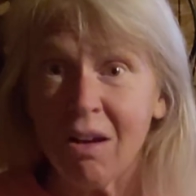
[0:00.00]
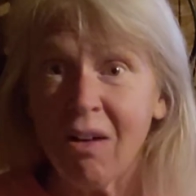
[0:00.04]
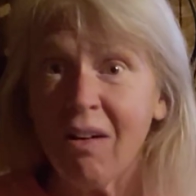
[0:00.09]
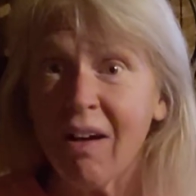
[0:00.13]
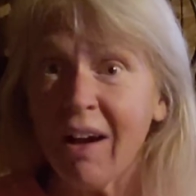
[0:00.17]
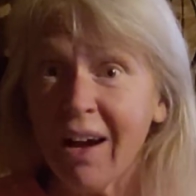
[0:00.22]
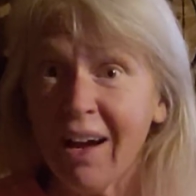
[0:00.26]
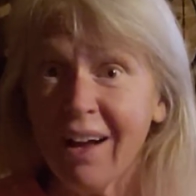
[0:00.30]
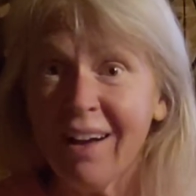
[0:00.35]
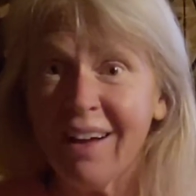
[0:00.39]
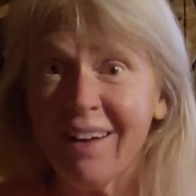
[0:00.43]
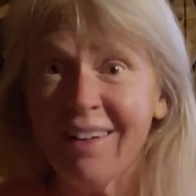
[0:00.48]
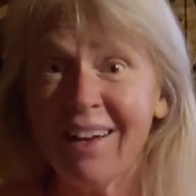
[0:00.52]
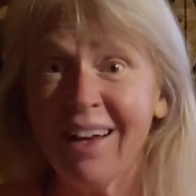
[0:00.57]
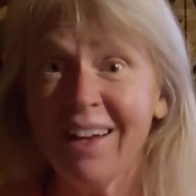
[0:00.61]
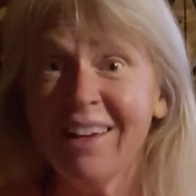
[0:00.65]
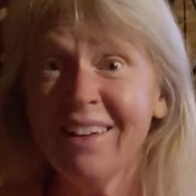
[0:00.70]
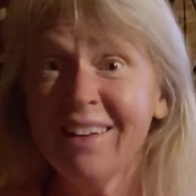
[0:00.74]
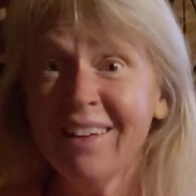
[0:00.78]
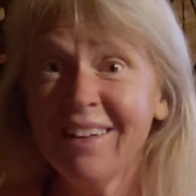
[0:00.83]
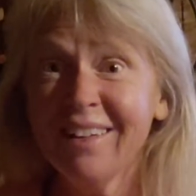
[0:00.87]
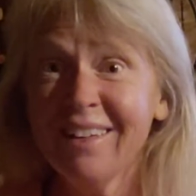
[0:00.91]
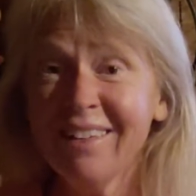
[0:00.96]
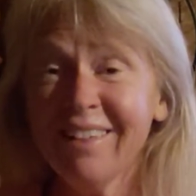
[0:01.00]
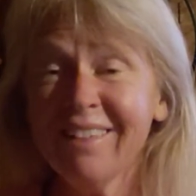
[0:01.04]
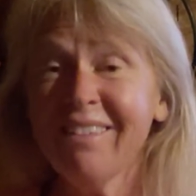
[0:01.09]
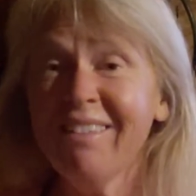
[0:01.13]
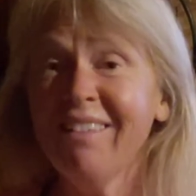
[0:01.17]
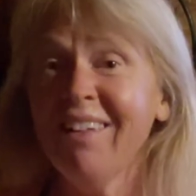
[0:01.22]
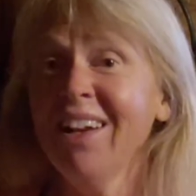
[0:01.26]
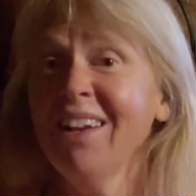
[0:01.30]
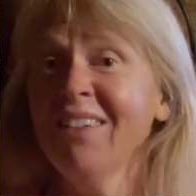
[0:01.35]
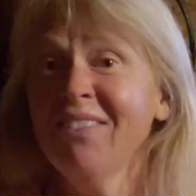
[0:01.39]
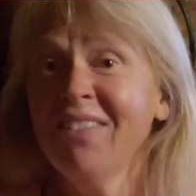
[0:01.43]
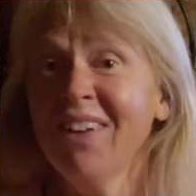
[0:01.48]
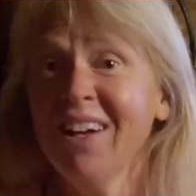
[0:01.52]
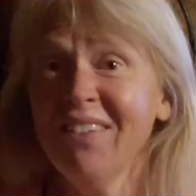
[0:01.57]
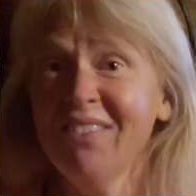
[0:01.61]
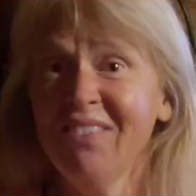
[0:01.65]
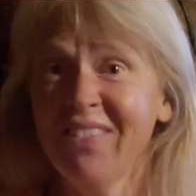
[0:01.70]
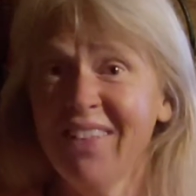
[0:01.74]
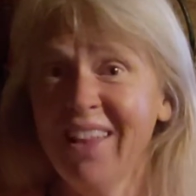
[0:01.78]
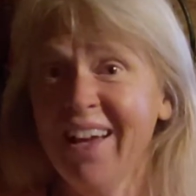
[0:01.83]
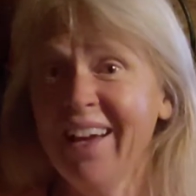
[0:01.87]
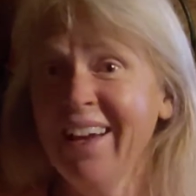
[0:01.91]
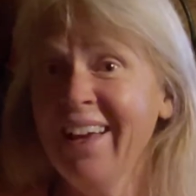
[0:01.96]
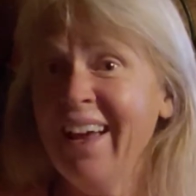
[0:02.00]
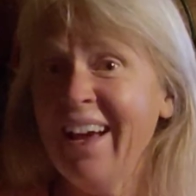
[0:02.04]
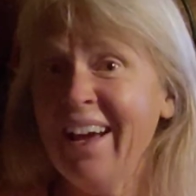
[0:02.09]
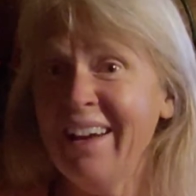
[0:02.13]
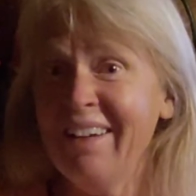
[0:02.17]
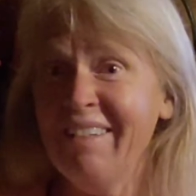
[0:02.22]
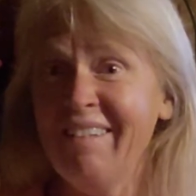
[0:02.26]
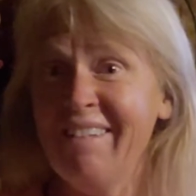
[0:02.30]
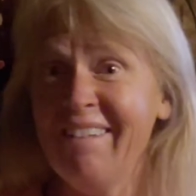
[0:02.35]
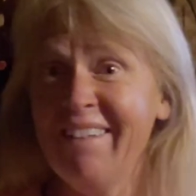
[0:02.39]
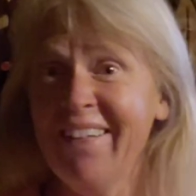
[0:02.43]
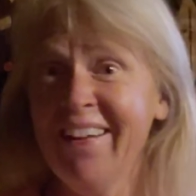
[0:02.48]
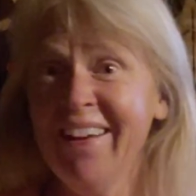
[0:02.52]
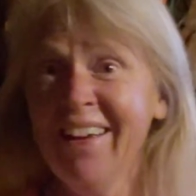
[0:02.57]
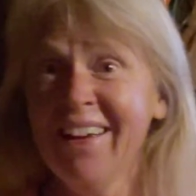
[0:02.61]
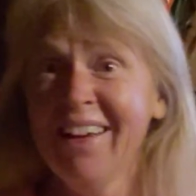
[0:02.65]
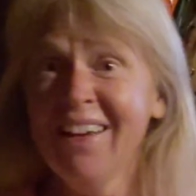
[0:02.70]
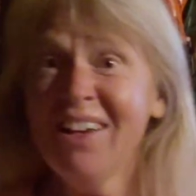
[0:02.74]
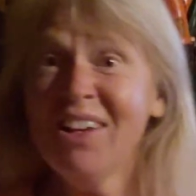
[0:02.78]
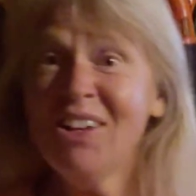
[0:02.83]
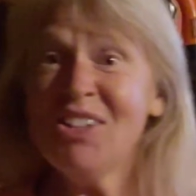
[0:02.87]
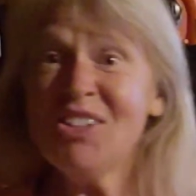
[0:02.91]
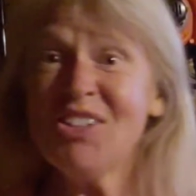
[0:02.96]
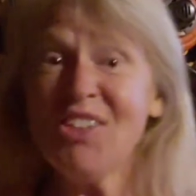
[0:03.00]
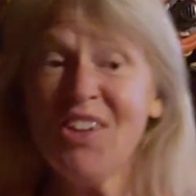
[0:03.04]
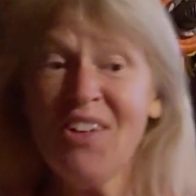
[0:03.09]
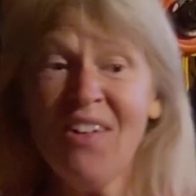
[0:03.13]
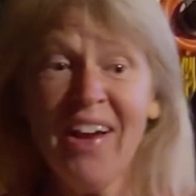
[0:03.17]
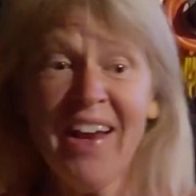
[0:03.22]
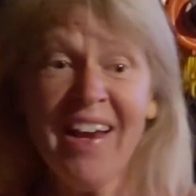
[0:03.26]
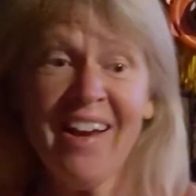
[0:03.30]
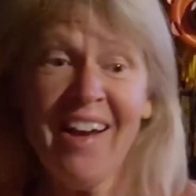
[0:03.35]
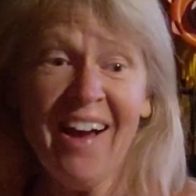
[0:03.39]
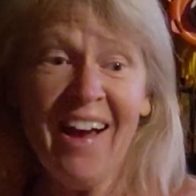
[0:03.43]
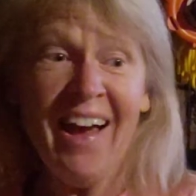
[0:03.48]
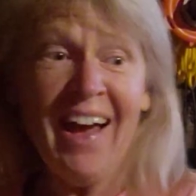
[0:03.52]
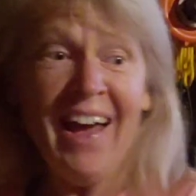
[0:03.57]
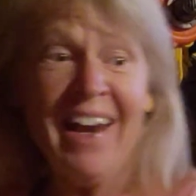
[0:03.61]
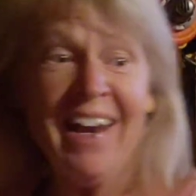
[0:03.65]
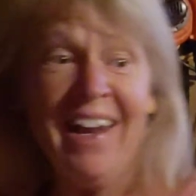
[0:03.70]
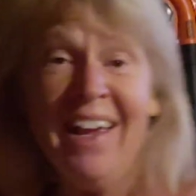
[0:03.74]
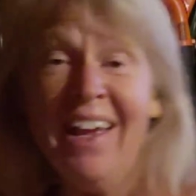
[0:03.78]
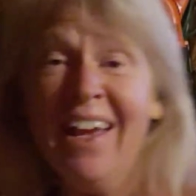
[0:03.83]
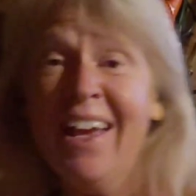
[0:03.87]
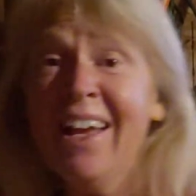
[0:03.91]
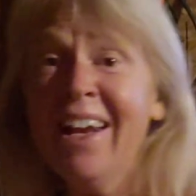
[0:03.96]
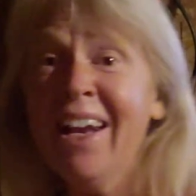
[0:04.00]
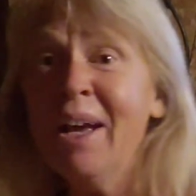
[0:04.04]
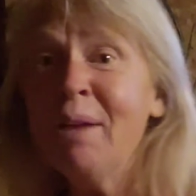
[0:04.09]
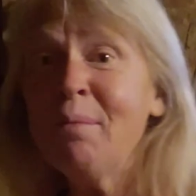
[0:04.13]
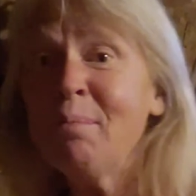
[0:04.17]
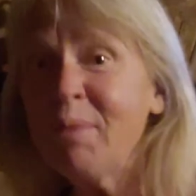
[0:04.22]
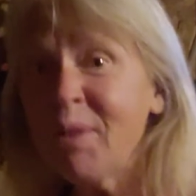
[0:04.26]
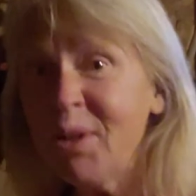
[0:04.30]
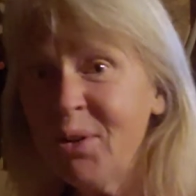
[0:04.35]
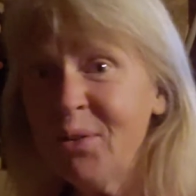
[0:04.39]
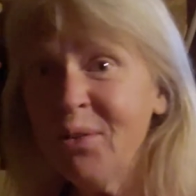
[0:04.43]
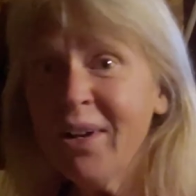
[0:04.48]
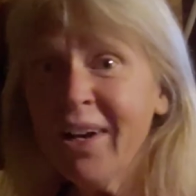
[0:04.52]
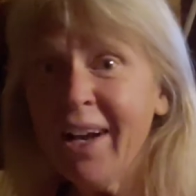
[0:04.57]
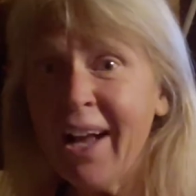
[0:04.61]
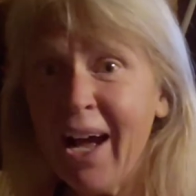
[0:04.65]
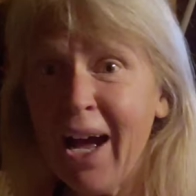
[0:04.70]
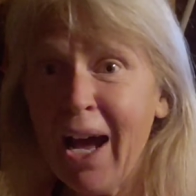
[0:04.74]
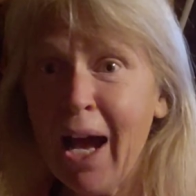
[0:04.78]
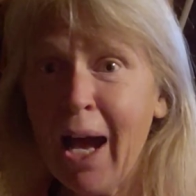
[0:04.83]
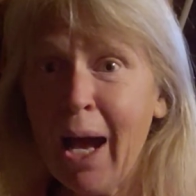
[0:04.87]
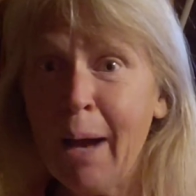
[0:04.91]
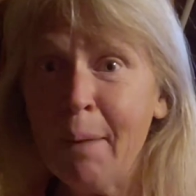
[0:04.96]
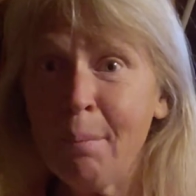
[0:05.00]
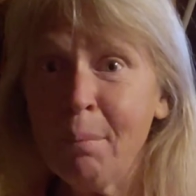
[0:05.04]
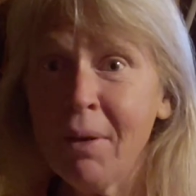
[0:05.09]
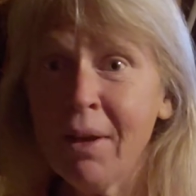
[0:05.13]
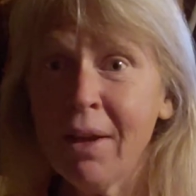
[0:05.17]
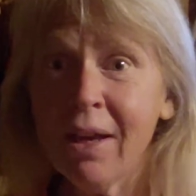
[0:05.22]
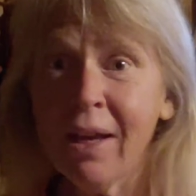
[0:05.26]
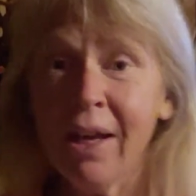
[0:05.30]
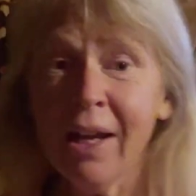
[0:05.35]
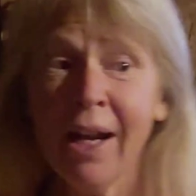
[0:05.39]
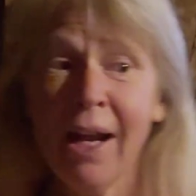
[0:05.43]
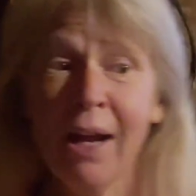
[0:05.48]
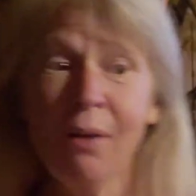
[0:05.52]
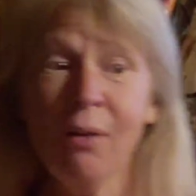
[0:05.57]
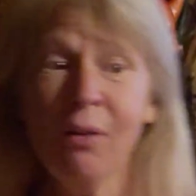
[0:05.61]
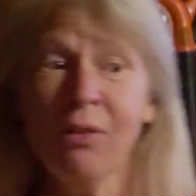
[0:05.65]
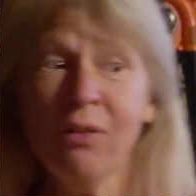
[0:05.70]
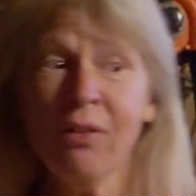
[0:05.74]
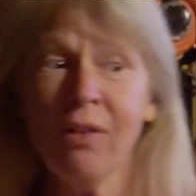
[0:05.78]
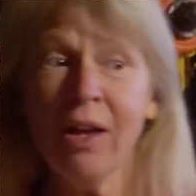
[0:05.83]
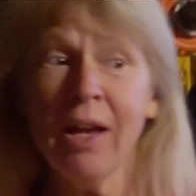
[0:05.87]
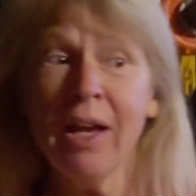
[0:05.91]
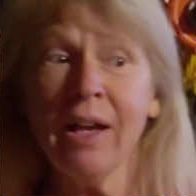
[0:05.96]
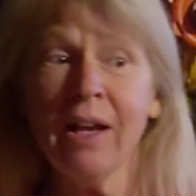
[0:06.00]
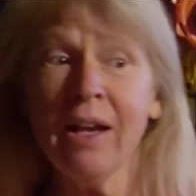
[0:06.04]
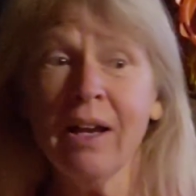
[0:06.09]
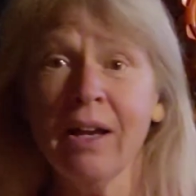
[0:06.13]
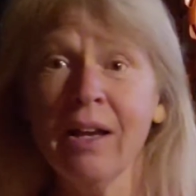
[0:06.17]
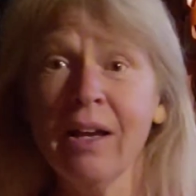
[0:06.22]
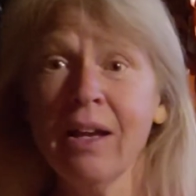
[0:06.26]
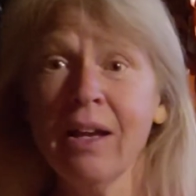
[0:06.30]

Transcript: So I, I qualify for that category. So I got it and I blew it up and I was like,